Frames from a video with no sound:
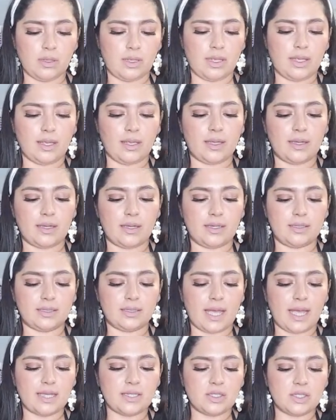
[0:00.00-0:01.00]
And
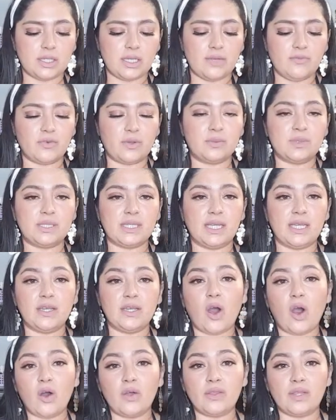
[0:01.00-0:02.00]
actually, from seeing
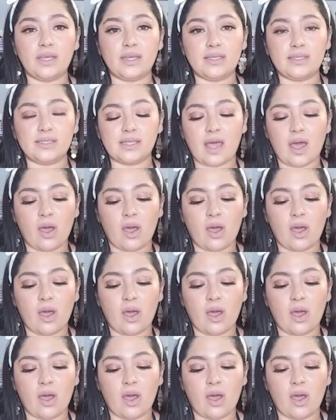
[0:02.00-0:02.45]
all these